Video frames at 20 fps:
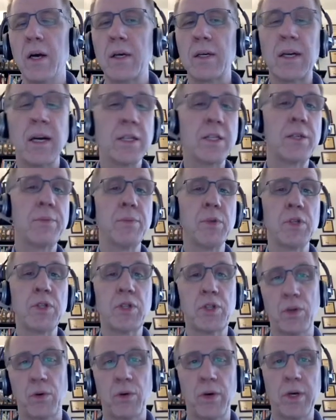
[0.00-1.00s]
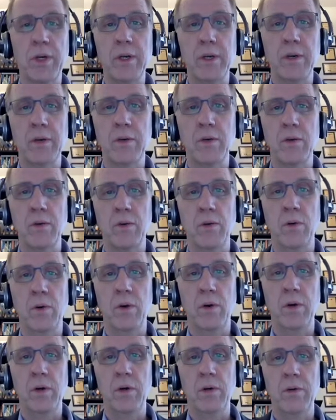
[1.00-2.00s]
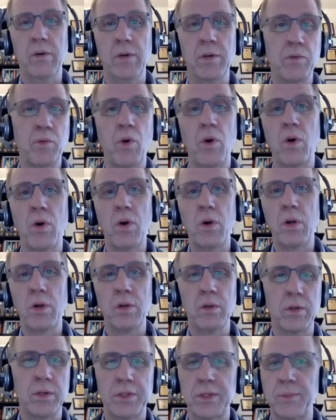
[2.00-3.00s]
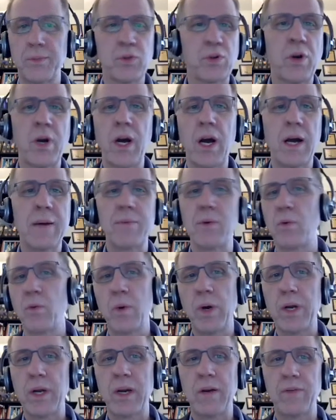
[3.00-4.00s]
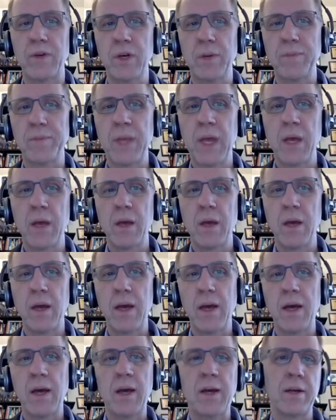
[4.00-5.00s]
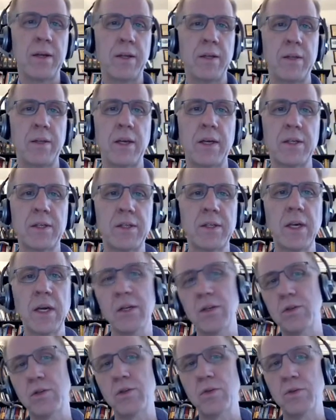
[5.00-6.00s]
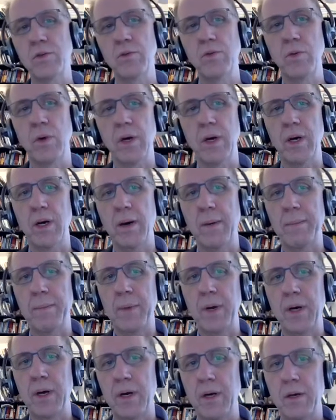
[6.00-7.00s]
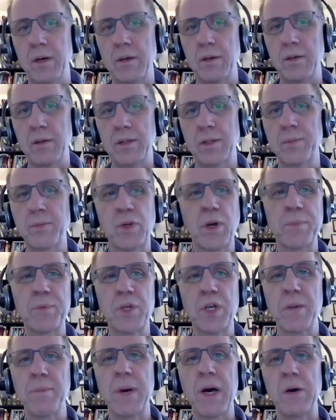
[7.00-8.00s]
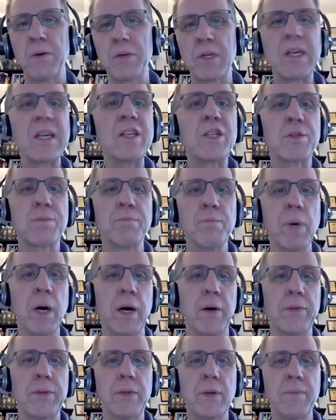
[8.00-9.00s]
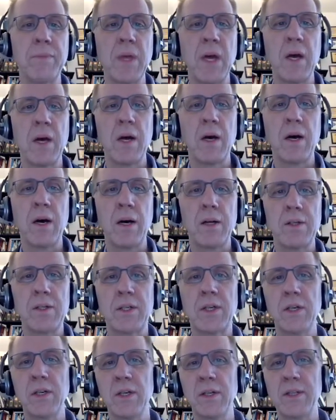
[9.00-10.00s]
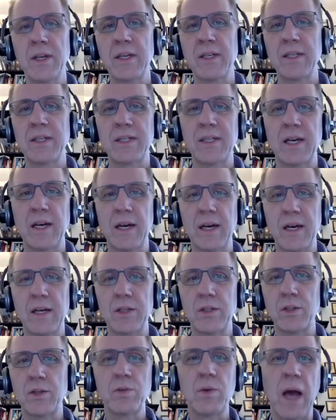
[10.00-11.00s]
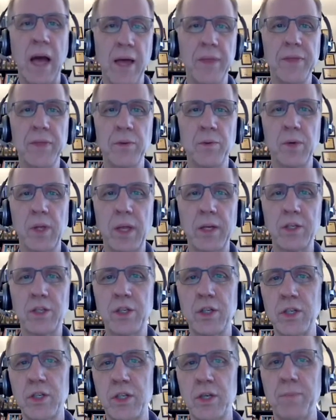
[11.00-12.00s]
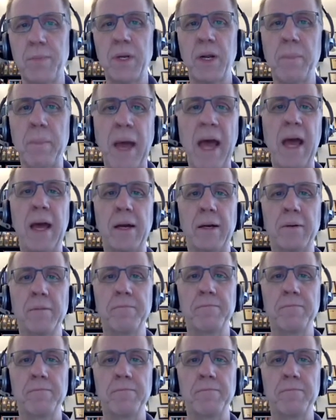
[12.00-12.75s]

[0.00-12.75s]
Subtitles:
customers join or enroll or subscribe or whatever, and they send you a subscription amount each month until they decide to end the relationship in a bang.